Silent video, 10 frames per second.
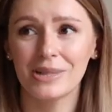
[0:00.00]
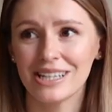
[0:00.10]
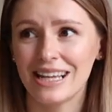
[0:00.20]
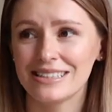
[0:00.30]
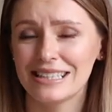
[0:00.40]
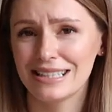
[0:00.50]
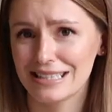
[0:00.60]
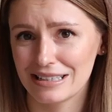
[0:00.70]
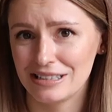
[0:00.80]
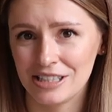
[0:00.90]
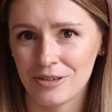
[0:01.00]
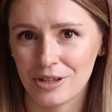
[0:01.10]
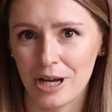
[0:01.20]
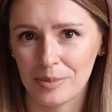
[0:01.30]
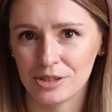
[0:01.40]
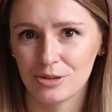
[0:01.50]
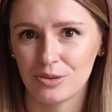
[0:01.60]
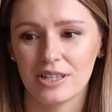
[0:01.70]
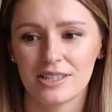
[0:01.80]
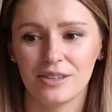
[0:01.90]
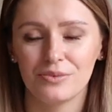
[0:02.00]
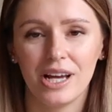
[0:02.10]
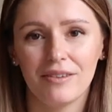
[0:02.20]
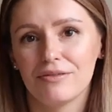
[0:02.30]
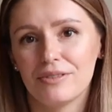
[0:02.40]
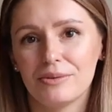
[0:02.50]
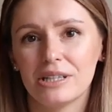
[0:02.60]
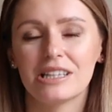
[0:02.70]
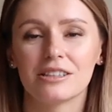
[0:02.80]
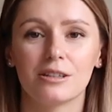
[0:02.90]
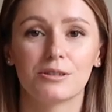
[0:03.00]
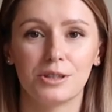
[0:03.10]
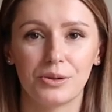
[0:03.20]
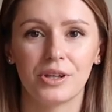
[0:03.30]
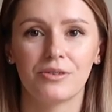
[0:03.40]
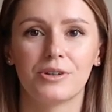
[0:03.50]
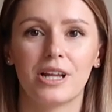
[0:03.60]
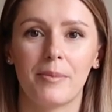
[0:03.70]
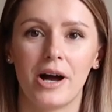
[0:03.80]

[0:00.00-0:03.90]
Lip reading: But again, that has actually never happened to us, and we have very little clothing for them.